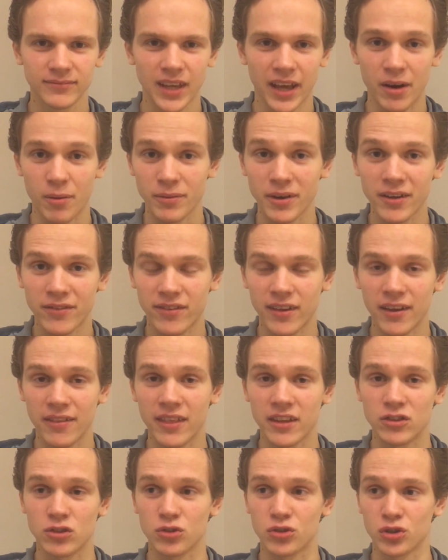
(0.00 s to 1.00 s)
And I'm not saying
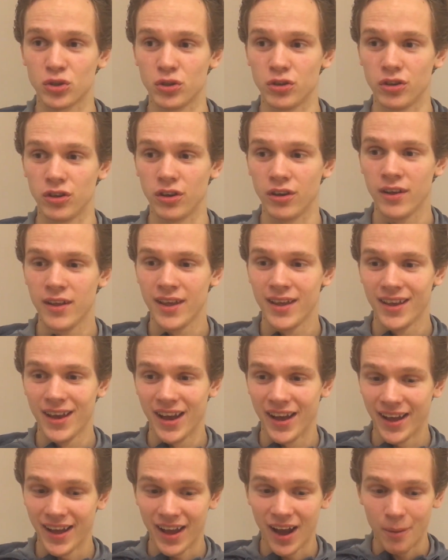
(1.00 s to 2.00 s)
that you should
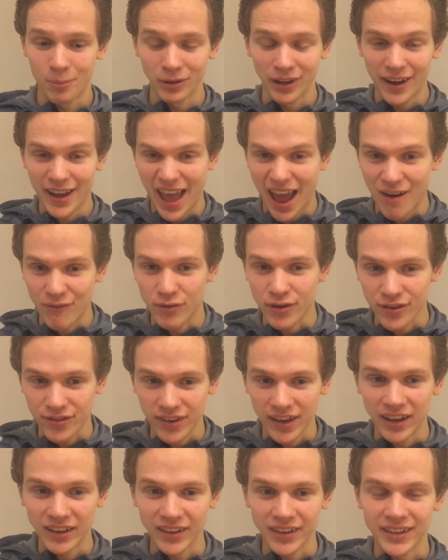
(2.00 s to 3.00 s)
apply every
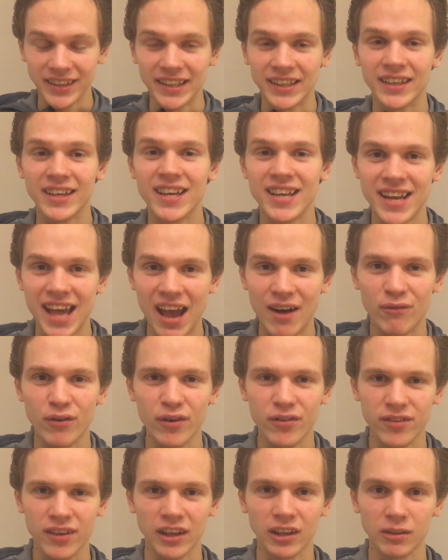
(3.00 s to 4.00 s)
single idea in
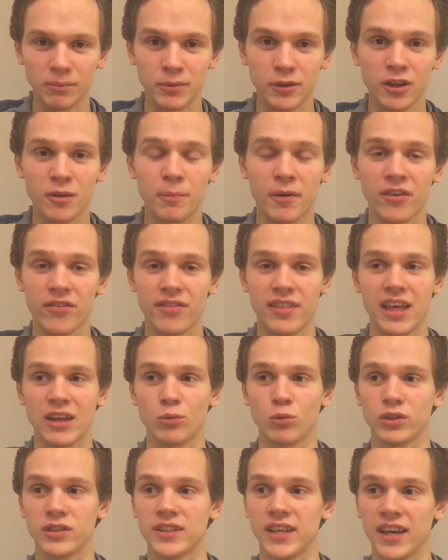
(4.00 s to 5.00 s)
every single book, because
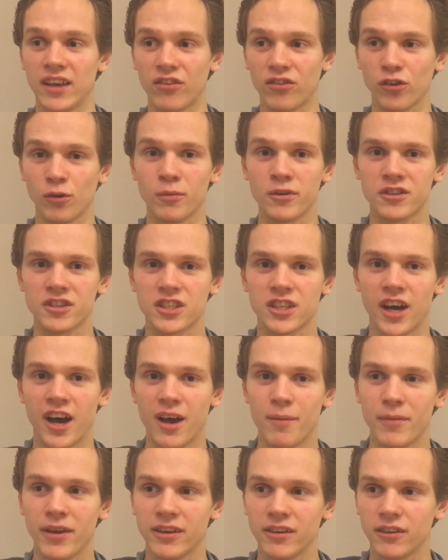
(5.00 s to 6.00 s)
that would take so much
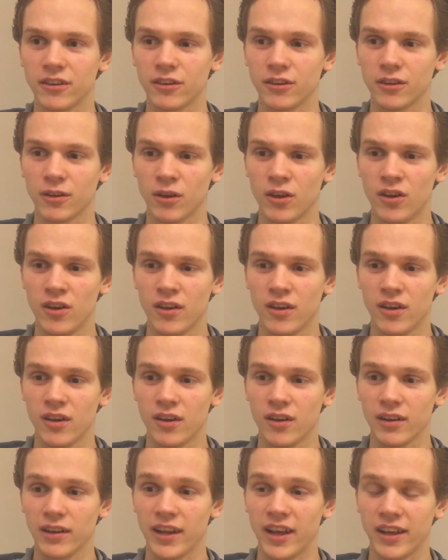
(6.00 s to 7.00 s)
time, and
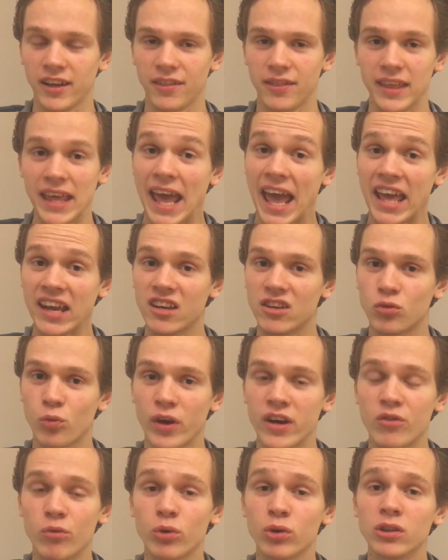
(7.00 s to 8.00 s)
like the
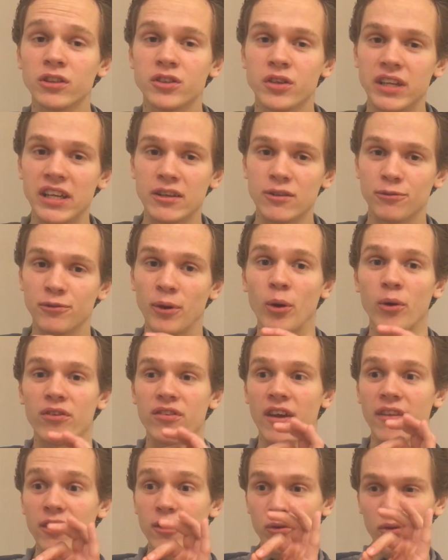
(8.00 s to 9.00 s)
80-20 rule, you need to
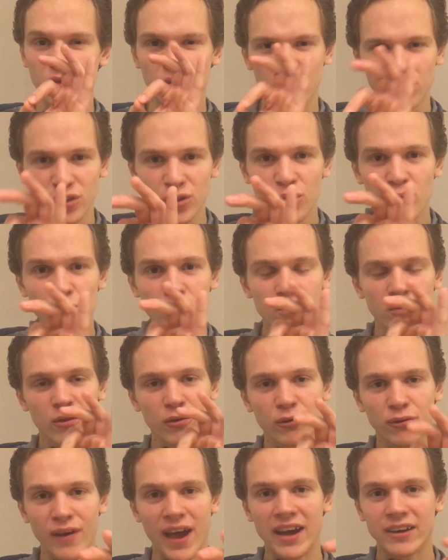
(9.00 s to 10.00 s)
focus on the few
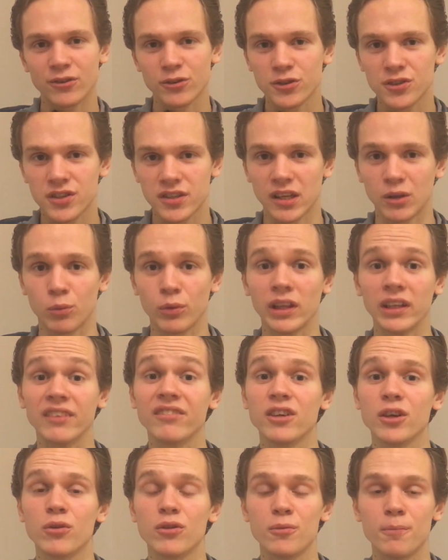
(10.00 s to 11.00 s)
factors that will
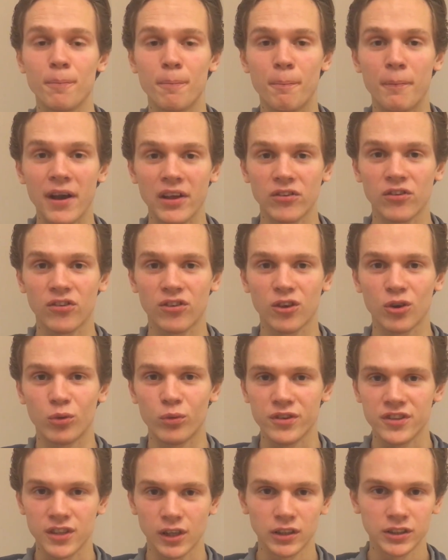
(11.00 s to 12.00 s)
give you the best
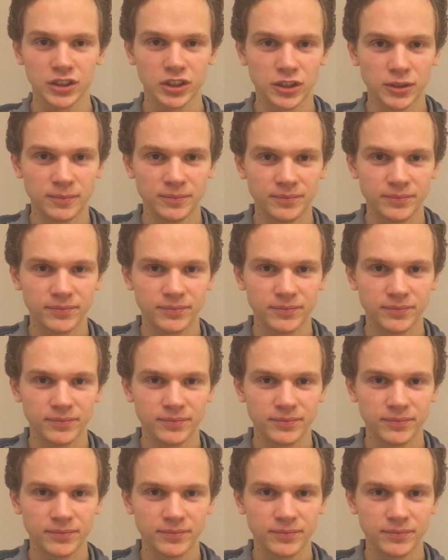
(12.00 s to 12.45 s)
results.